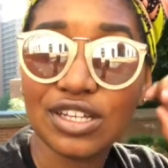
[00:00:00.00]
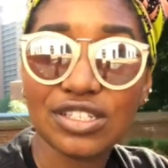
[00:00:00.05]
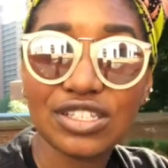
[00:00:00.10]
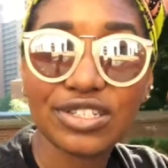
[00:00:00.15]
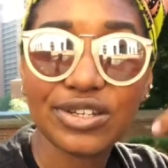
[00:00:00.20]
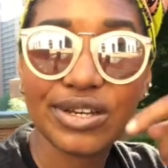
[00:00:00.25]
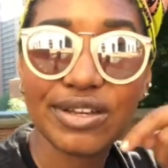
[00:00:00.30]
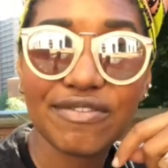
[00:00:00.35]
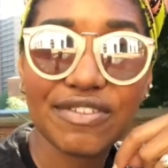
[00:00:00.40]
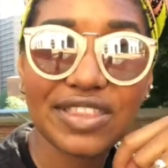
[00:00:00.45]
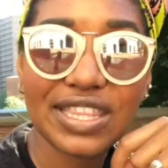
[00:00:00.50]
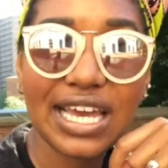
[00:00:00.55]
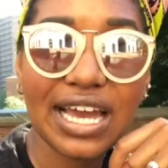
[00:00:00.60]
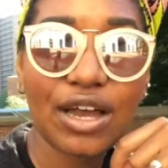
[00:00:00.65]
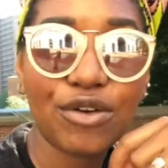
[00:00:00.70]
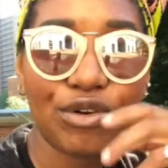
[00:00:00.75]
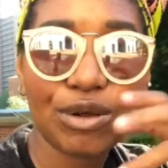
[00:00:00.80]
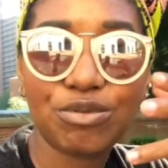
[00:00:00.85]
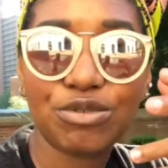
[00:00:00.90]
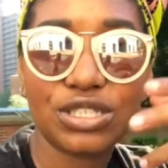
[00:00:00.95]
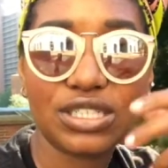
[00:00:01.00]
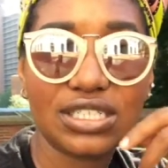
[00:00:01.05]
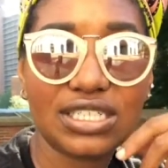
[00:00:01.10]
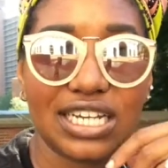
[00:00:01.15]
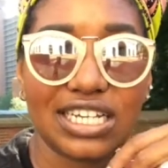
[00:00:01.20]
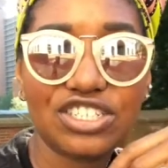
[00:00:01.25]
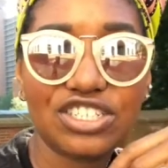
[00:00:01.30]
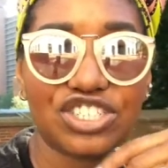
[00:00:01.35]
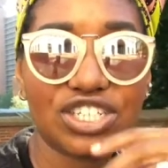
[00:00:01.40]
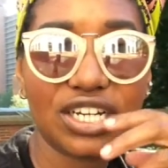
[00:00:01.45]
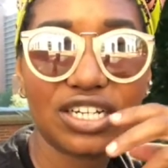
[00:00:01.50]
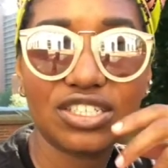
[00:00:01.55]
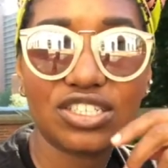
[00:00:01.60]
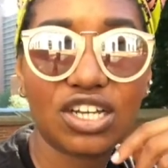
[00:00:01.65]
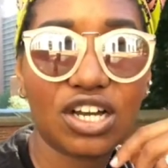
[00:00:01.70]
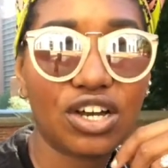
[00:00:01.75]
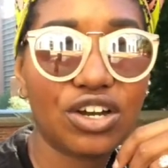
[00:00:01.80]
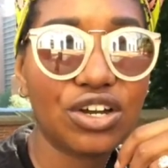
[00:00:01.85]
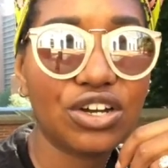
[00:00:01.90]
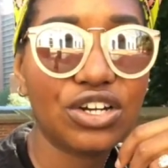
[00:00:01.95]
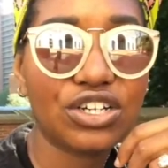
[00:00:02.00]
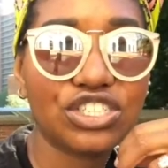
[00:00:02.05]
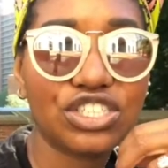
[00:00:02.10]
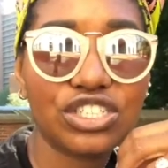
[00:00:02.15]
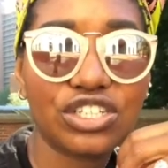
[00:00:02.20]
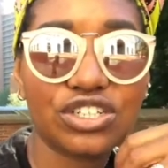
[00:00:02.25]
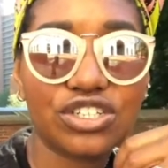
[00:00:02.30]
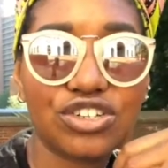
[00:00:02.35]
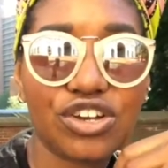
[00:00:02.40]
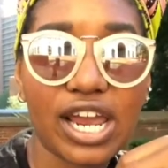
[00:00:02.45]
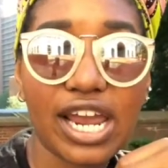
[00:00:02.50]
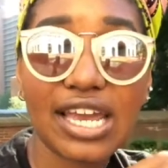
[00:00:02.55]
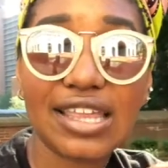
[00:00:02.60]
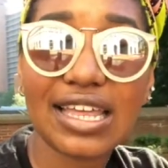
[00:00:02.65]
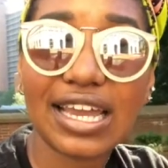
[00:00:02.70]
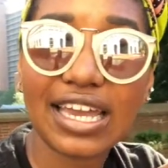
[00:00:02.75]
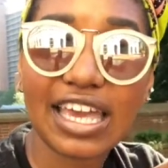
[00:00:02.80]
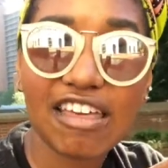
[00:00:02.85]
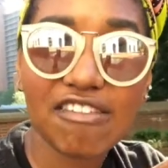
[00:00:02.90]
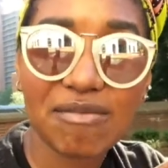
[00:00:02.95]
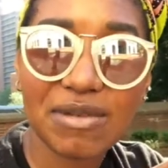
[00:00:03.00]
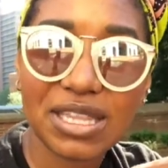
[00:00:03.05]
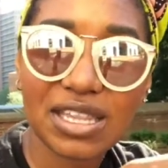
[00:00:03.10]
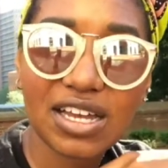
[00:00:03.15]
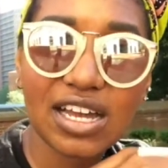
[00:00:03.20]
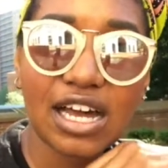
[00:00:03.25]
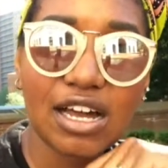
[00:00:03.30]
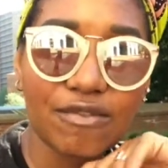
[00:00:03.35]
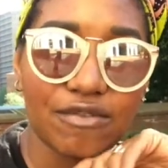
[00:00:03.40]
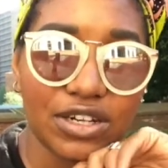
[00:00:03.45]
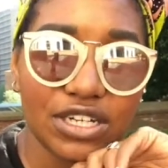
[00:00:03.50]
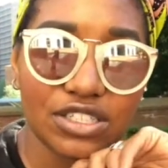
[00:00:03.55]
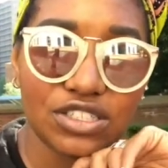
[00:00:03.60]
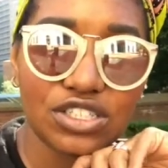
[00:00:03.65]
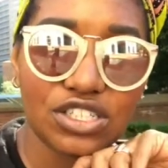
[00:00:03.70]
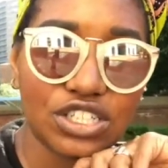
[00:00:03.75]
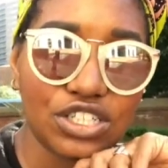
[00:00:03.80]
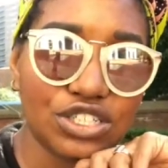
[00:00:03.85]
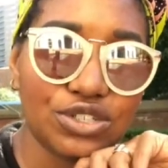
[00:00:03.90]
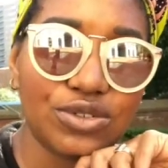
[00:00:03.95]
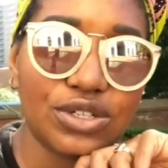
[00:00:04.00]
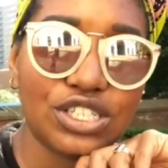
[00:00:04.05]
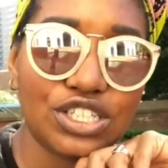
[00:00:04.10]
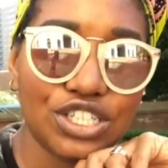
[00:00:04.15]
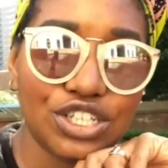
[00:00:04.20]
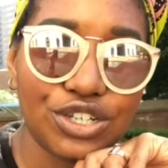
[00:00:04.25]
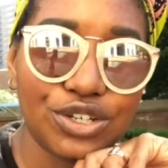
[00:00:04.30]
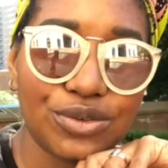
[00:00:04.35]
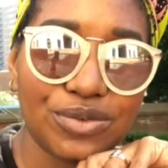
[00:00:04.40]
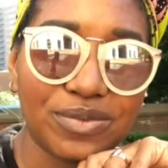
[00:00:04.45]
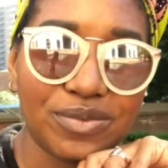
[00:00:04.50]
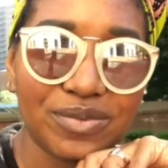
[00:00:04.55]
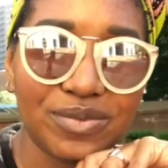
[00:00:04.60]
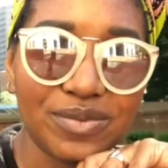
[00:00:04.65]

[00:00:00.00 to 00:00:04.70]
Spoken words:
So even that representation, I saw her and she looked great, and that gave me the confidence to do it too.